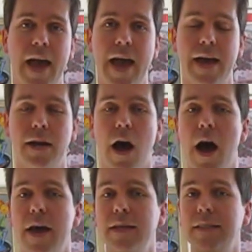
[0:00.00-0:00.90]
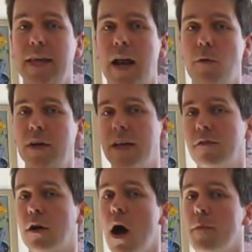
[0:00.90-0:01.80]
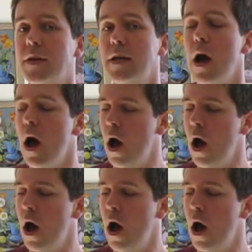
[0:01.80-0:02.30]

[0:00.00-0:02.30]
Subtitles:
and I said I would give a copy